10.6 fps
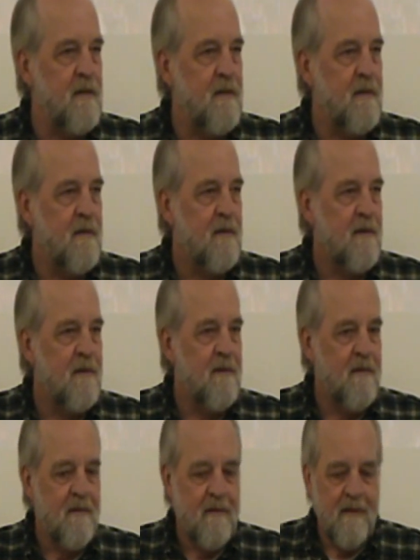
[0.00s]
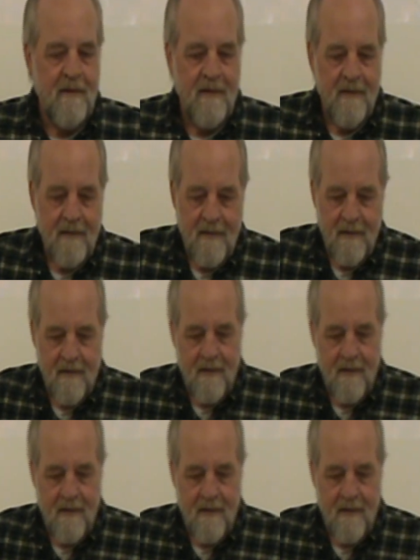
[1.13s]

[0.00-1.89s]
(no one is talking)